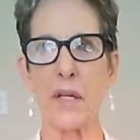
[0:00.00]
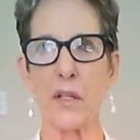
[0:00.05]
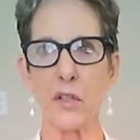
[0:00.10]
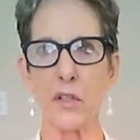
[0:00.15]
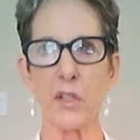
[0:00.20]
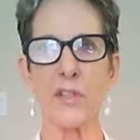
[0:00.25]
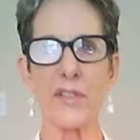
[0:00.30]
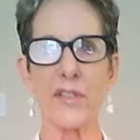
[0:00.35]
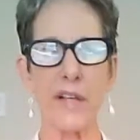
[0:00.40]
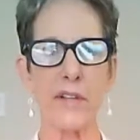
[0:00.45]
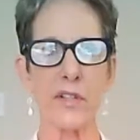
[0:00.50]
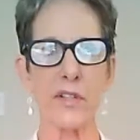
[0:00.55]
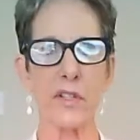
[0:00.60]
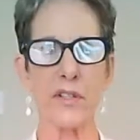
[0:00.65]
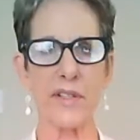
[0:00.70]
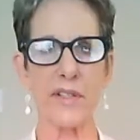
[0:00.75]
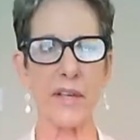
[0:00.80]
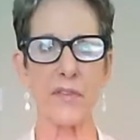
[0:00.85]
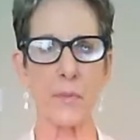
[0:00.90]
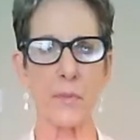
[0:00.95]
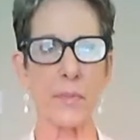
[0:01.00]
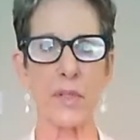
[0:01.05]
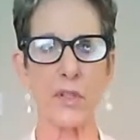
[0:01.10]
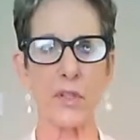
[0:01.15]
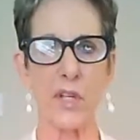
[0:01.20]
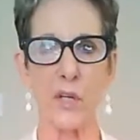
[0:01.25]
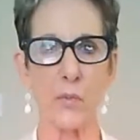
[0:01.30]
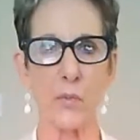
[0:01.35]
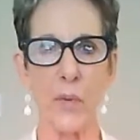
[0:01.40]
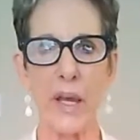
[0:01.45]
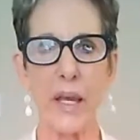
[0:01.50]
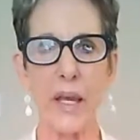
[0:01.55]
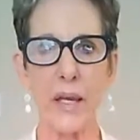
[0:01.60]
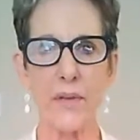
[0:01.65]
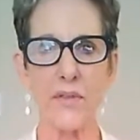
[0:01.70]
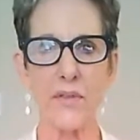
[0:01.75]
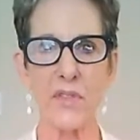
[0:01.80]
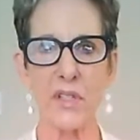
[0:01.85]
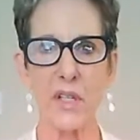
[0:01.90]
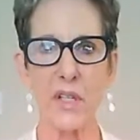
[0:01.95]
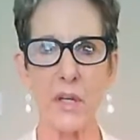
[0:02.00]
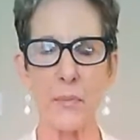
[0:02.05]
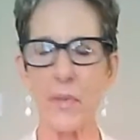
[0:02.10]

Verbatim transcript: it looks like there are 7 billion waves,